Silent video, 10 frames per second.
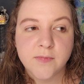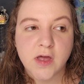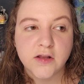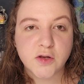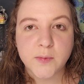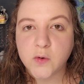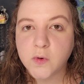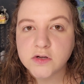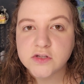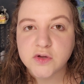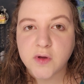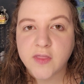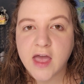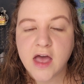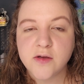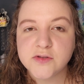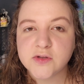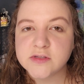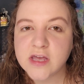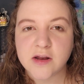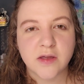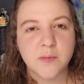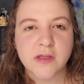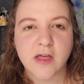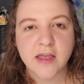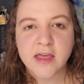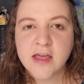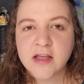Got a little bit of work to do on the house, so it's kind of going to be like a